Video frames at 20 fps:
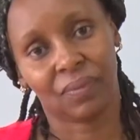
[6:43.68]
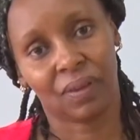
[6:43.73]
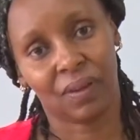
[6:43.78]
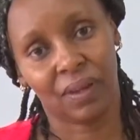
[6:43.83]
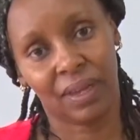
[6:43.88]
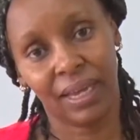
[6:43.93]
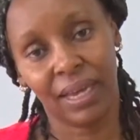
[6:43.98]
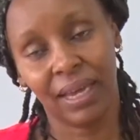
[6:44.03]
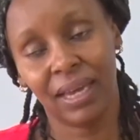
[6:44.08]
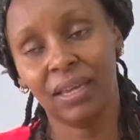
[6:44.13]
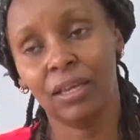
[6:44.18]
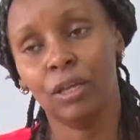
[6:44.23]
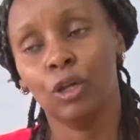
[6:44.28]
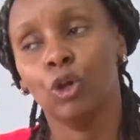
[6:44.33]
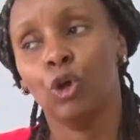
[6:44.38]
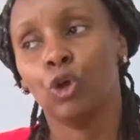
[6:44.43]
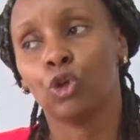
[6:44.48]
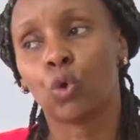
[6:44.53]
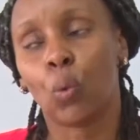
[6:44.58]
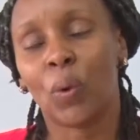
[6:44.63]
Okay,
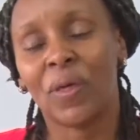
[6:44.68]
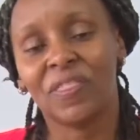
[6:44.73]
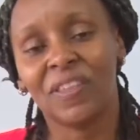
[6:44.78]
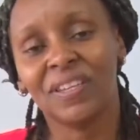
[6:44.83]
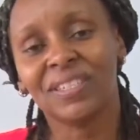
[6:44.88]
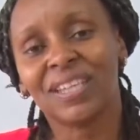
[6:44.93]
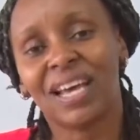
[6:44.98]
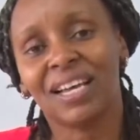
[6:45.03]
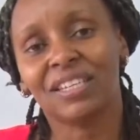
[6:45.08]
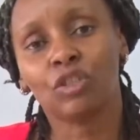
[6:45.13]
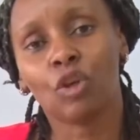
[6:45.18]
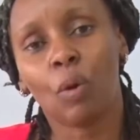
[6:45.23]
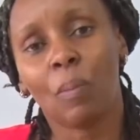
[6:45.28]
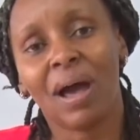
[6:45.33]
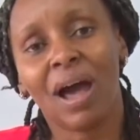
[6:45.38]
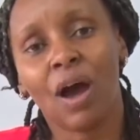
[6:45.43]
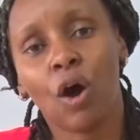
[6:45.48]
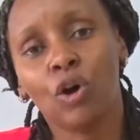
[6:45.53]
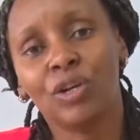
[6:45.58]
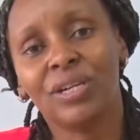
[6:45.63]
so when this
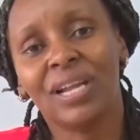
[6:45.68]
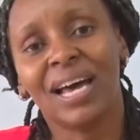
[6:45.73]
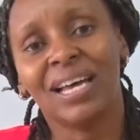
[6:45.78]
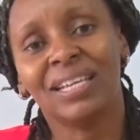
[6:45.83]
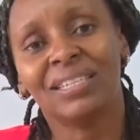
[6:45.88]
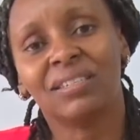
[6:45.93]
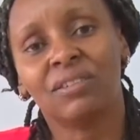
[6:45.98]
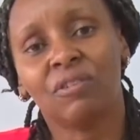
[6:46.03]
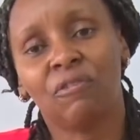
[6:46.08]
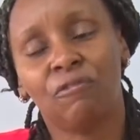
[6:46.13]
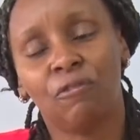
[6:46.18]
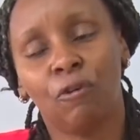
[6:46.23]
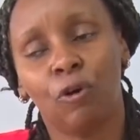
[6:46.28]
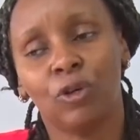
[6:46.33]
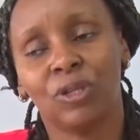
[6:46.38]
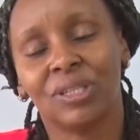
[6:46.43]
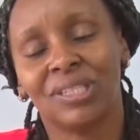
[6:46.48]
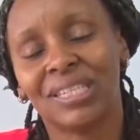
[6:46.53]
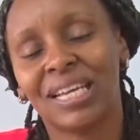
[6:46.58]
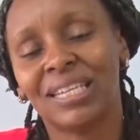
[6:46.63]
customer orders
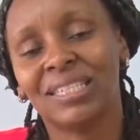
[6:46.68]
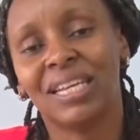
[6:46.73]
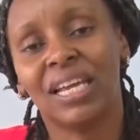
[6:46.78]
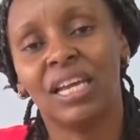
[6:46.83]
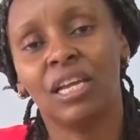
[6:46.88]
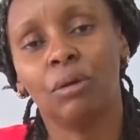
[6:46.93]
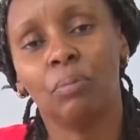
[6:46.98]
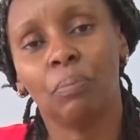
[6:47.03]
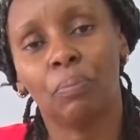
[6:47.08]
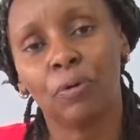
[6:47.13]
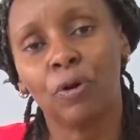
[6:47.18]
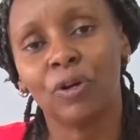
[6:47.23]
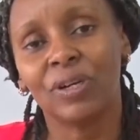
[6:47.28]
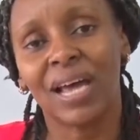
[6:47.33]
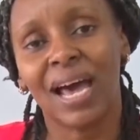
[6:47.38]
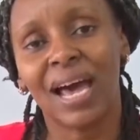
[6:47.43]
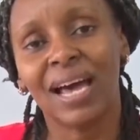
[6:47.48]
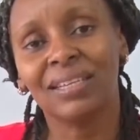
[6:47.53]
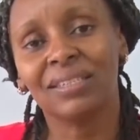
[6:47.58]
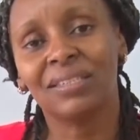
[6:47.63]
for certain
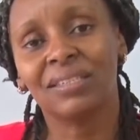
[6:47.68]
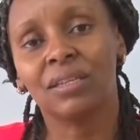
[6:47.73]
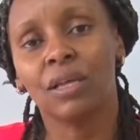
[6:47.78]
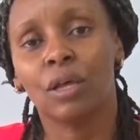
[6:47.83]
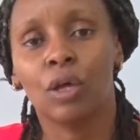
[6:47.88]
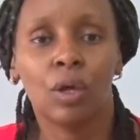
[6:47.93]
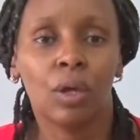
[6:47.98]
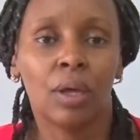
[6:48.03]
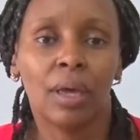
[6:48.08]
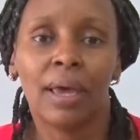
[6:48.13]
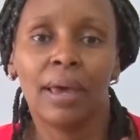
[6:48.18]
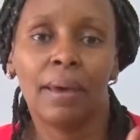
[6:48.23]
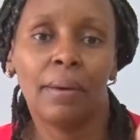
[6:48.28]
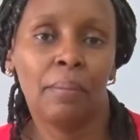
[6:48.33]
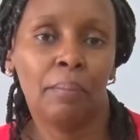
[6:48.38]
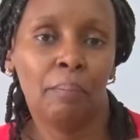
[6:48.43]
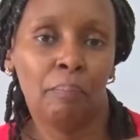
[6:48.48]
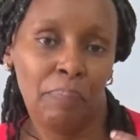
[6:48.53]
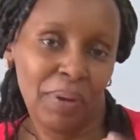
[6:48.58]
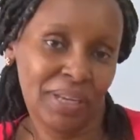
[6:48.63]
products,
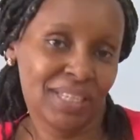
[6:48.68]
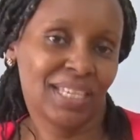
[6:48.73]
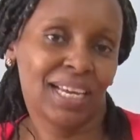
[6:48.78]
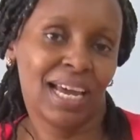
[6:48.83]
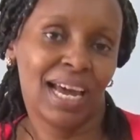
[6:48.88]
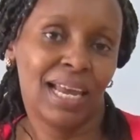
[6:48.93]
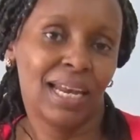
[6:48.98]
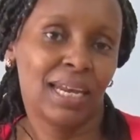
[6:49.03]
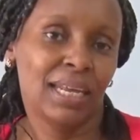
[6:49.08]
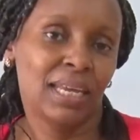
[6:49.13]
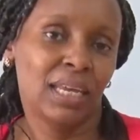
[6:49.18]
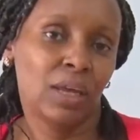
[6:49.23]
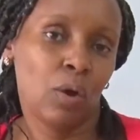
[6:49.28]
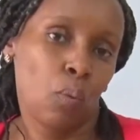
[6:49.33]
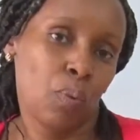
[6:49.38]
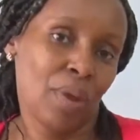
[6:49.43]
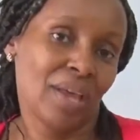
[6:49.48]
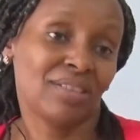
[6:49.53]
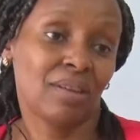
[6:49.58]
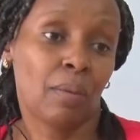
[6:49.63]
basically
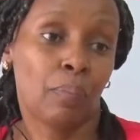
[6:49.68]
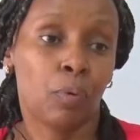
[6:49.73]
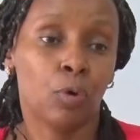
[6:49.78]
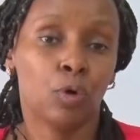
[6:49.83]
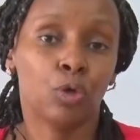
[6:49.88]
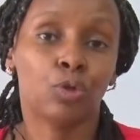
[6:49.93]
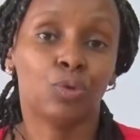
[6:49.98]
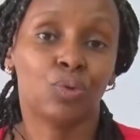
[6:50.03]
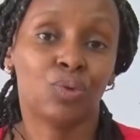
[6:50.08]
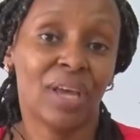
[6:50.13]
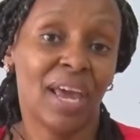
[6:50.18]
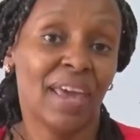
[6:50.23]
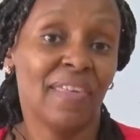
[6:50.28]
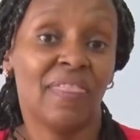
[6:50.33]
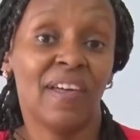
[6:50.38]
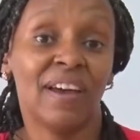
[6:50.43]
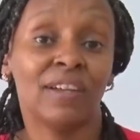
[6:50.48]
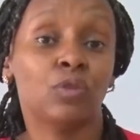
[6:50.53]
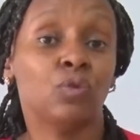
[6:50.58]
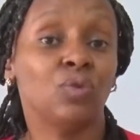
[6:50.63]
we are supposed
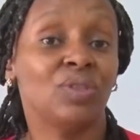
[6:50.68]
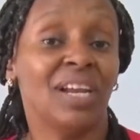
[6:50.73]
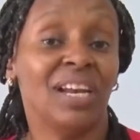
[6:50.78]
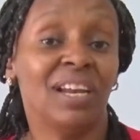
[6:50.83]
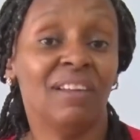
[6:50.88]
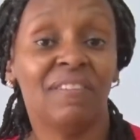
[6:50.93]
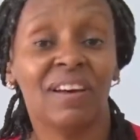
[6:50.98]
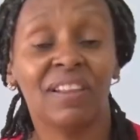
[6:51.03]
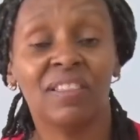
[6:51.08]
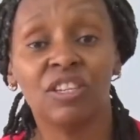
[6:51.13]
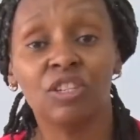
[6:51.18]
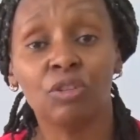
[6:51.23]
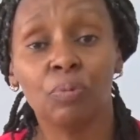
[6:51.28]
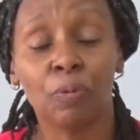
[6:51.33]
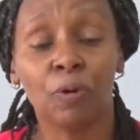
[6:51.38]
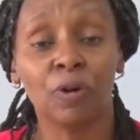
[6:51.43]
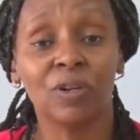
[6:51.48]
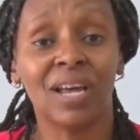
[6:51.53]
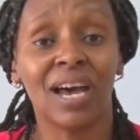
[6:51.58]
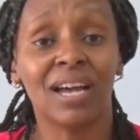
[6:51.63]
either to deliver these
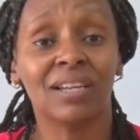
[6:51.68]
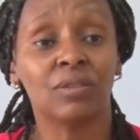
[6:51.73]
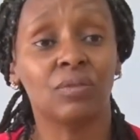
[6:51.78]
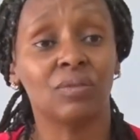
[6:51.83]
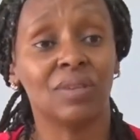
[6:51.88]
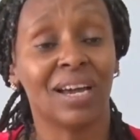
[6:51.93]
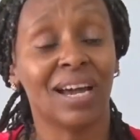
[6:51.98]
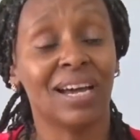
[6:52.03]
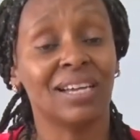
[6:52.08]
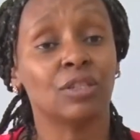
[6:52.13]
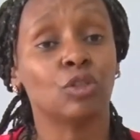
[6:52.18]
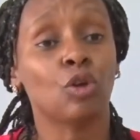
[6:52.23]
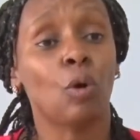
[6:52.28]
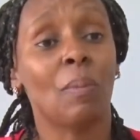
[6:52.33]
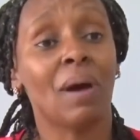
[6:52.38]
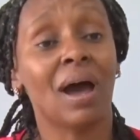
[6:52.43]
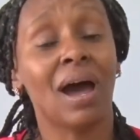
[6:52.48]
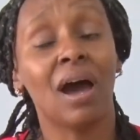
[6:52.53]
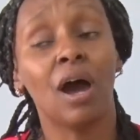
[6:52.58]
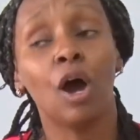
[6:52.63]
products to the
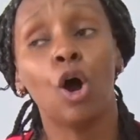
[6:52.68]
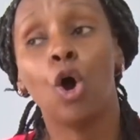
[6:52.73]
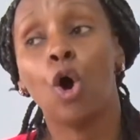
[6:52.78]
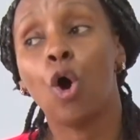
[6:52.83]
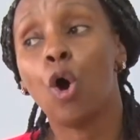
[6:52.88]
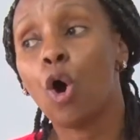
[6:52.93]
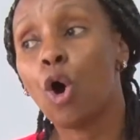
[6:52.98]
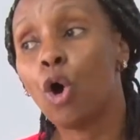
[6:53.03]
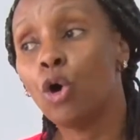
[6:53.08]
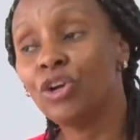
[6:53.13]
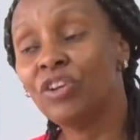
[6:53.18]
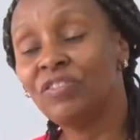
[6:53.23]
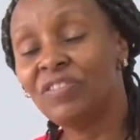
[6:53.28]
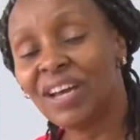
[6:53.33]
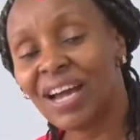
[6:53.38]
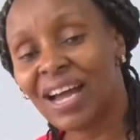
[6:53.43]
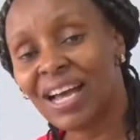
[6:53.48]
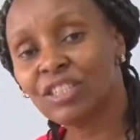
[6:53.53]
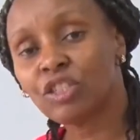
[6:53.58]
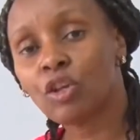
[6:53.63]
customer, or if
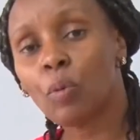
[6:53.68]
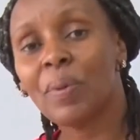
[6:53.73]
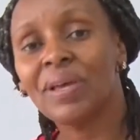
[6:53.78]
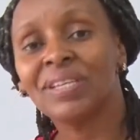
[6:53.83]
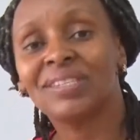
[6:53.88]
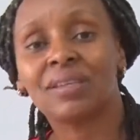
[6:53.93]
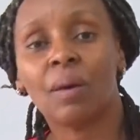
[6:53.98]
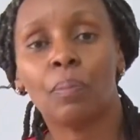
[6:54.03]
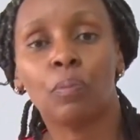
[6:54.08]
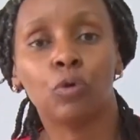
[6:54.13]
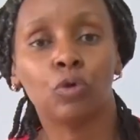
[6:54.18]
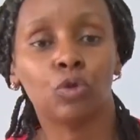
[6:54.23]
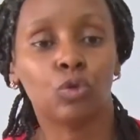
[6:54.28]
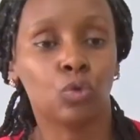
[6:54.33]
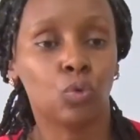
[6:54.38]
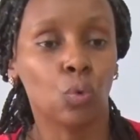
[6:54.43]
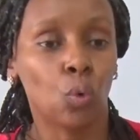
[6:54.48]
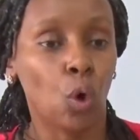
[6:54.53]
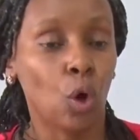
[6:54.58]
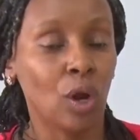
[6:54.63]
the customer is
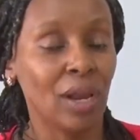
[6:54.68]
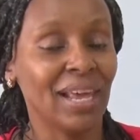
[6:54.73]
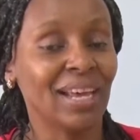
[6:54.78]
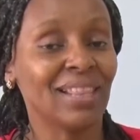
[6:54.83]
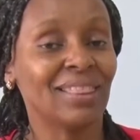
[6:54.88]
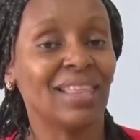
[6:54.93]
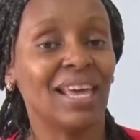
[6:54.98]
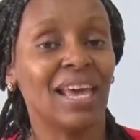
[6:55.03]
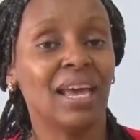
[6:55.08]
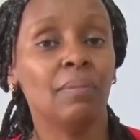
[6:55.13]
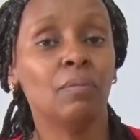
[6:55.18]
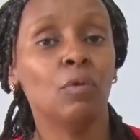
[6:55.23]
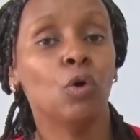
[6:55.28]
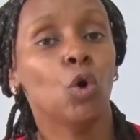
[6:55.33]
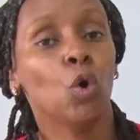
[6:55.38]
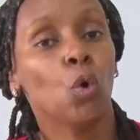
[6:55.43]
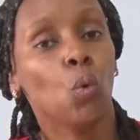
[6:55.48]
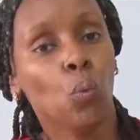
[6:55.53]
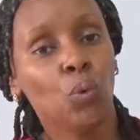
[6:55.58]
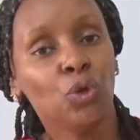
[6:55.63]
supposed to collect them,
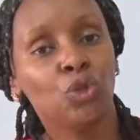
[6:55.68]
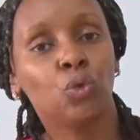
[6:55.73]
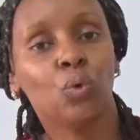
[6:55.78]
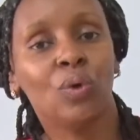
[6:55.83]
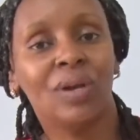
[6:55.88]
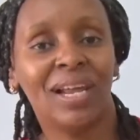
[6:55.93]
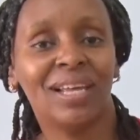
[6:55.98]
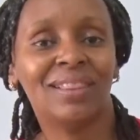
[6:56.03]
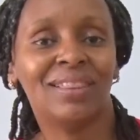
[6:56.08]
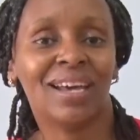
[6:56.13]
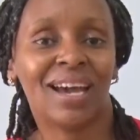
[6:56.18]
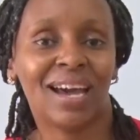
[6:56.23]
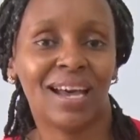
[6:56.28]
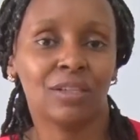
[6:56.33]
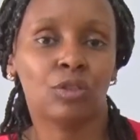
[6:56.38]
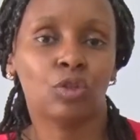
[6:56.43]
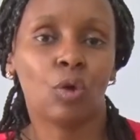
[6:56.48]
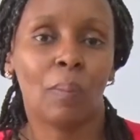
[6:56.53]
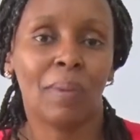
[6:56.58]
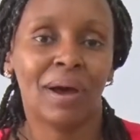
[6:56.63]
we should let the
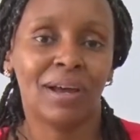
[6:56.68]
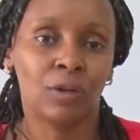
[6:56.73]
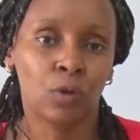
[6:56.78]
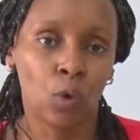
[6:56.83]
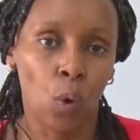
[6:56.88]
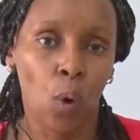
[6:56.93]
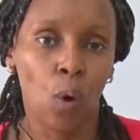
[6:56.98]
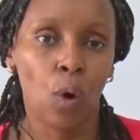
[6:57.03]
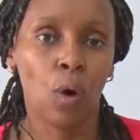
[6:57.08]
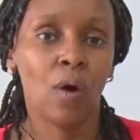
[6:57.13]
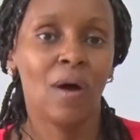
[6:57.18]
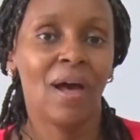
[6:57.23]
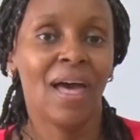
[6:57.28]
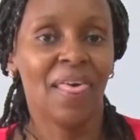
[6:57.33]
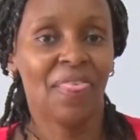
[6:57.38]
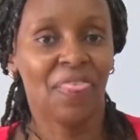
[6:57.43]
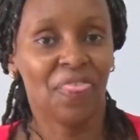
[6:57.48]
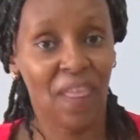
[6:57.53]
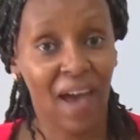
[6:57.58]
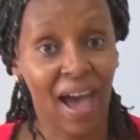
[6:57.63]
customer know
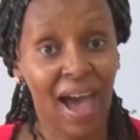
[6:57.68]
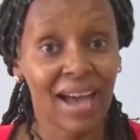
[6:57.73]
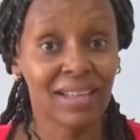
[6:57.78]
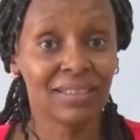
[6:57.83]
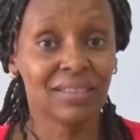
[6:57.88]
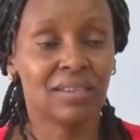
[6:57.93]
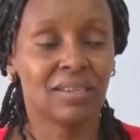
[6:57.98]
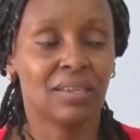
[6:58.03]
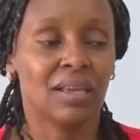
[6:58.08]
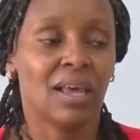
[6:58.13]
that